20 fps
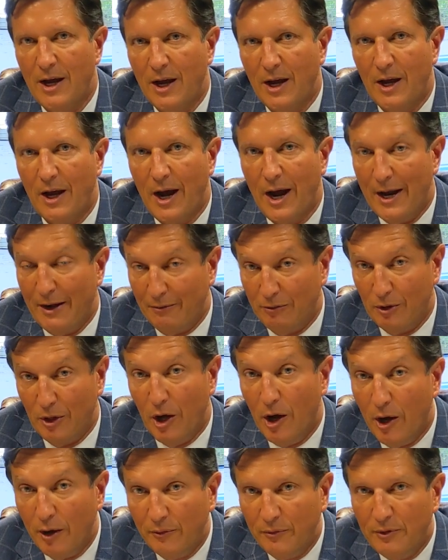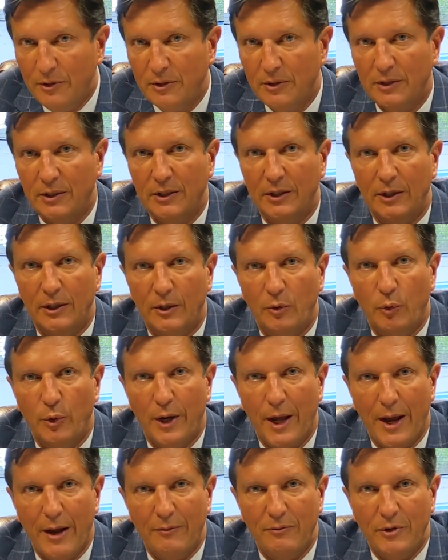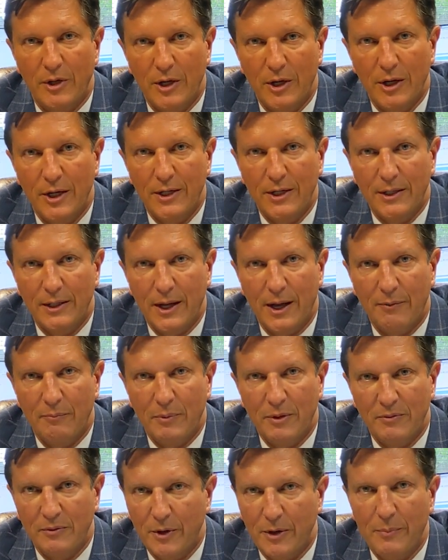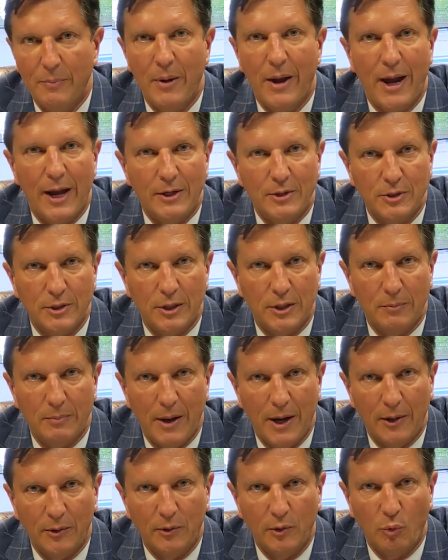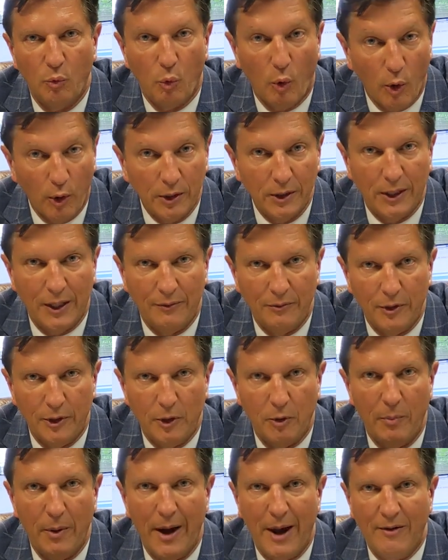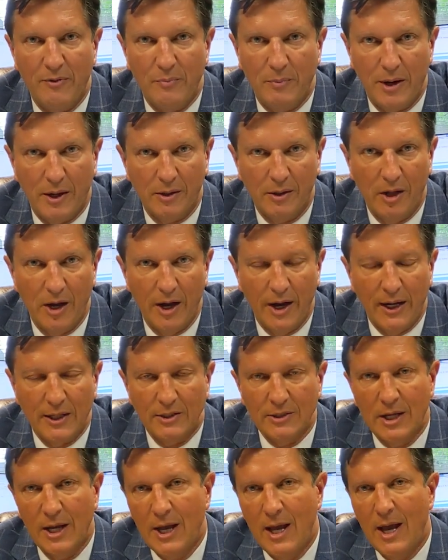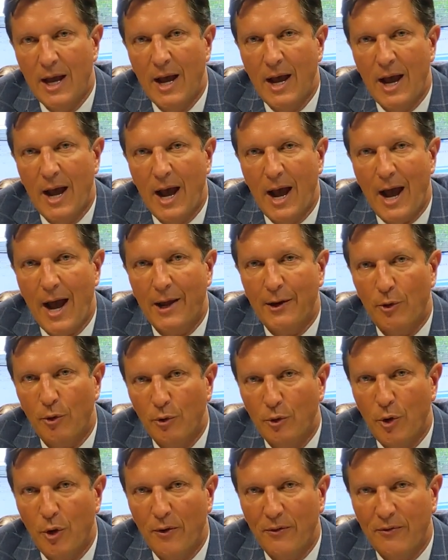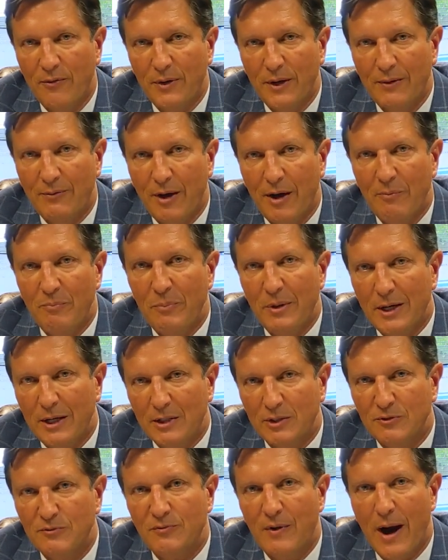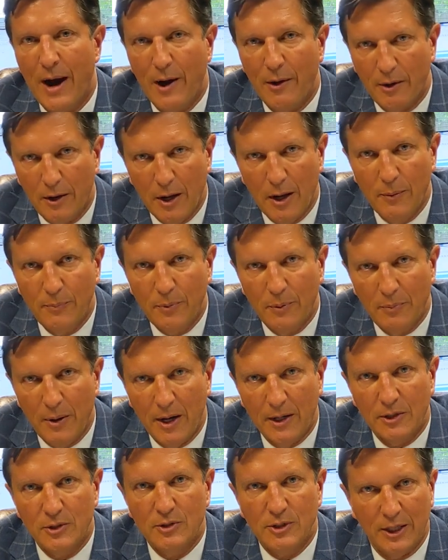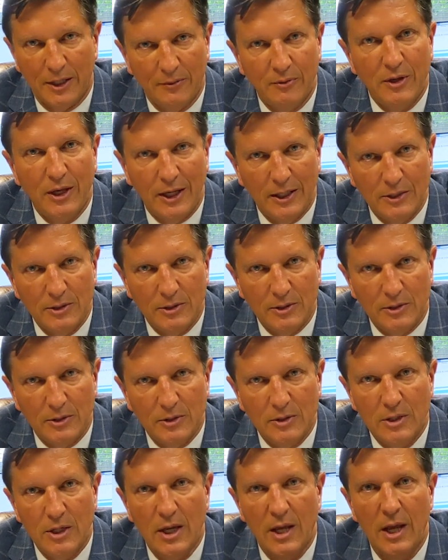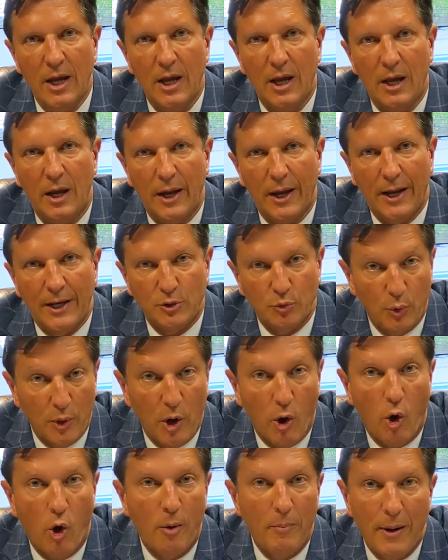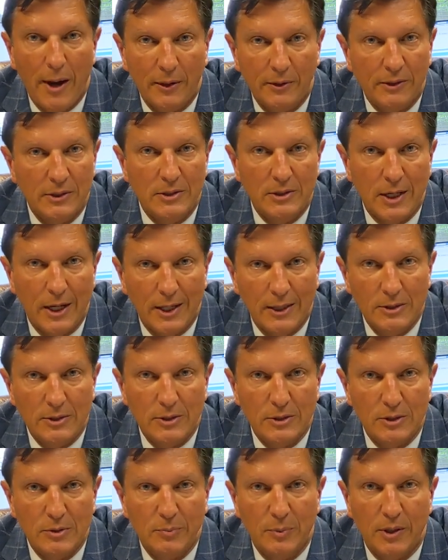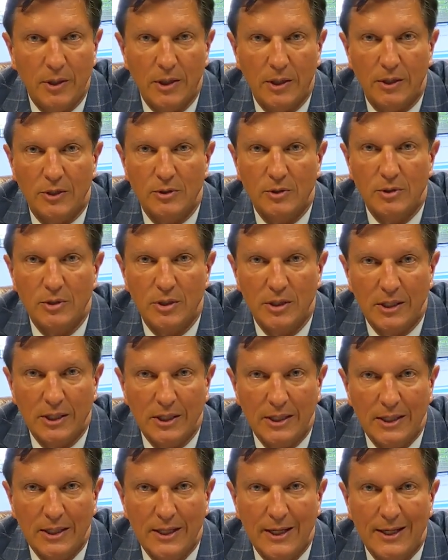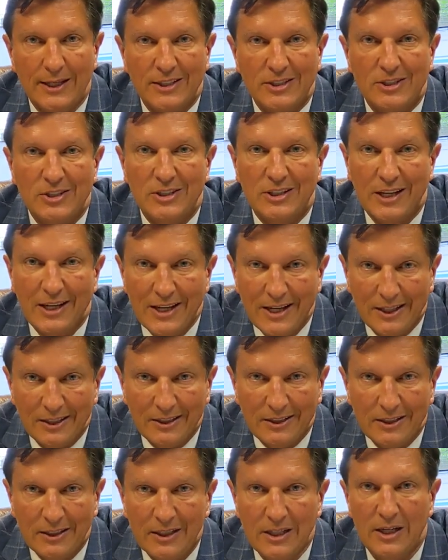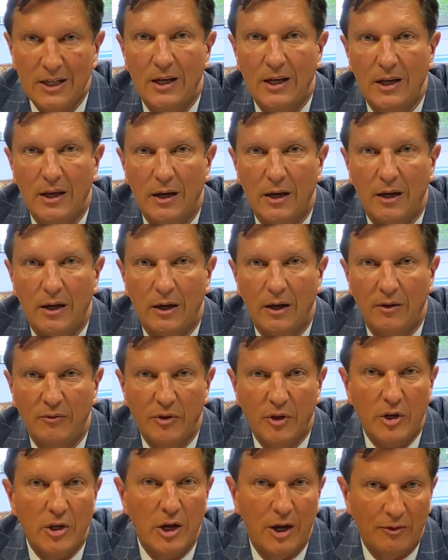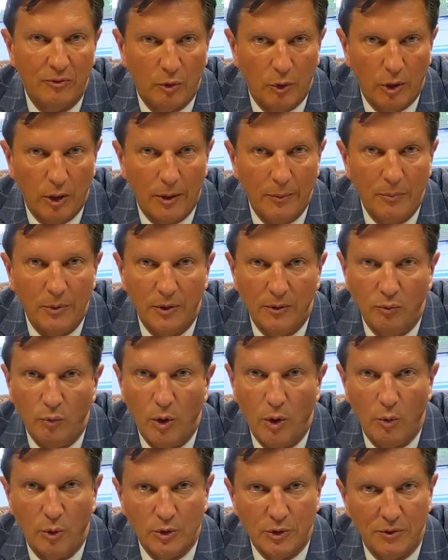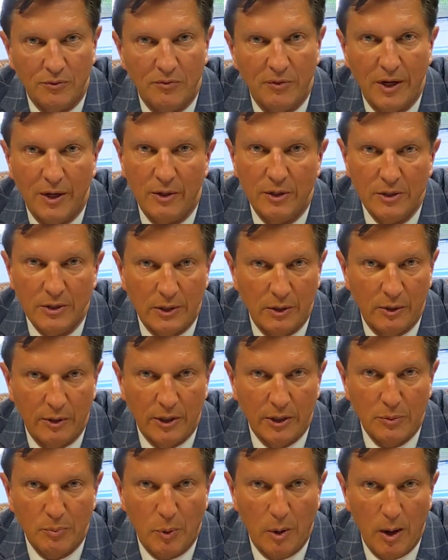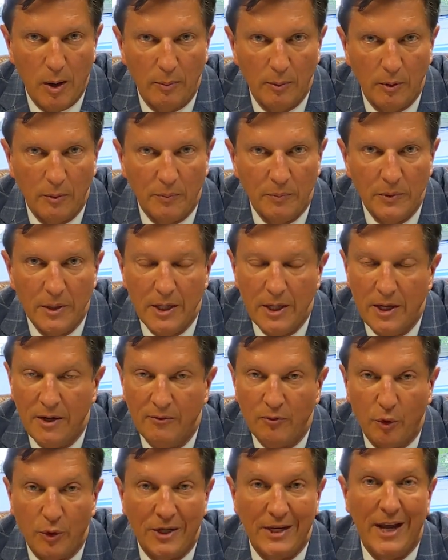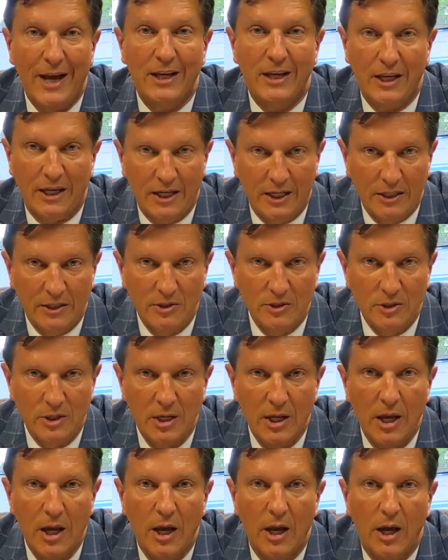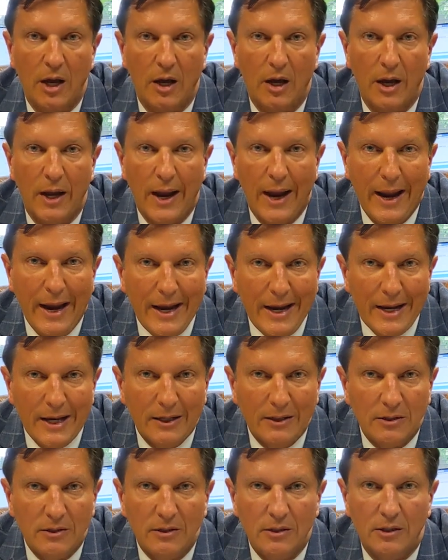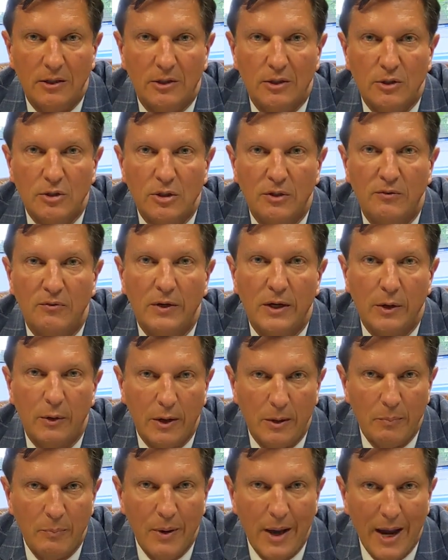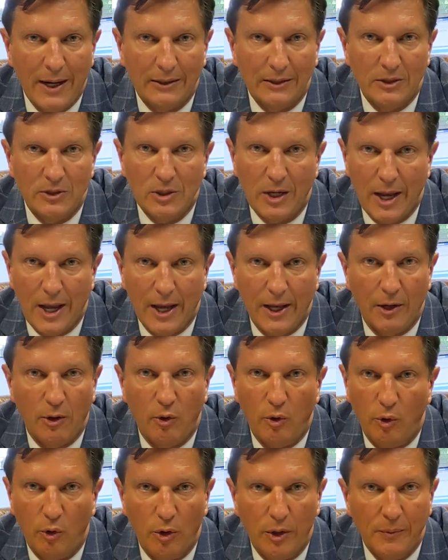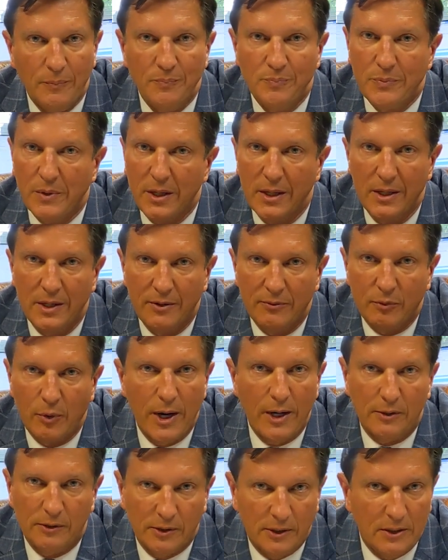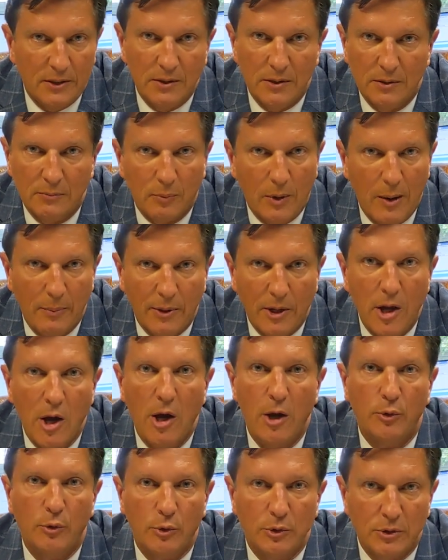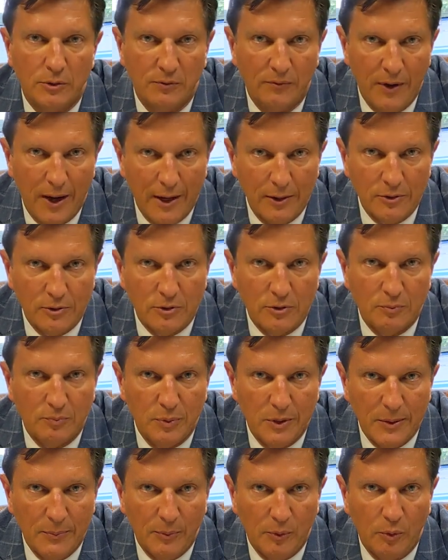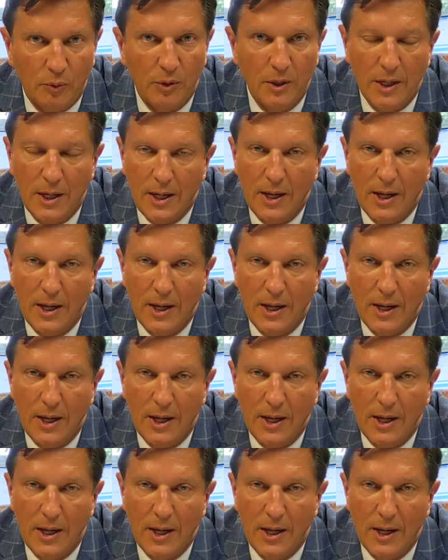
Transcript: I have loved what I have done, and I've been very passionate about the work that I've done on behalf of my clients. I don't know if I've been as fired up about a set of cases as we are about these cases, because the extent of the cover-up of what was a very serious problem for decades and the severe impact it's had on, frankly, probably hundreds of thousands of people.